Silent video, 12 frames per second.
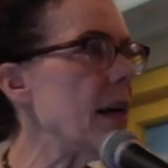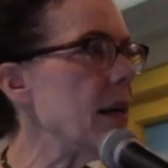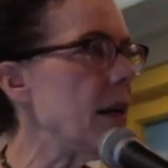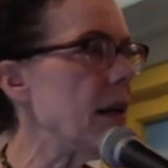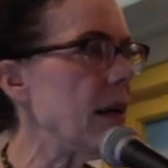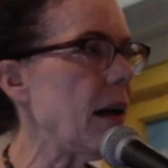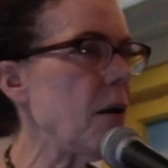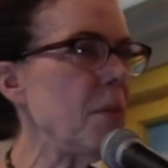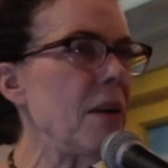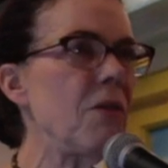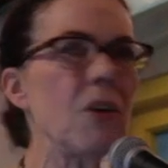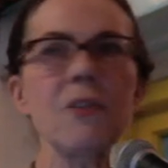How
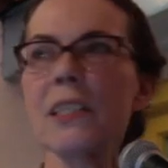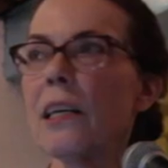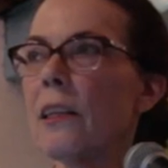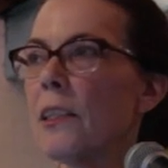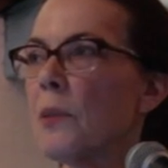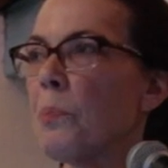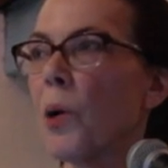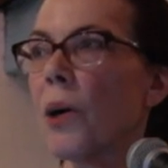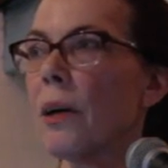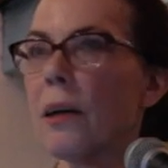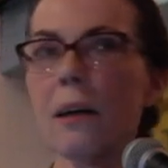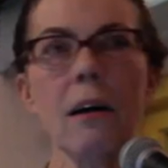many of you have seen this
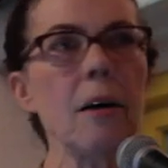book?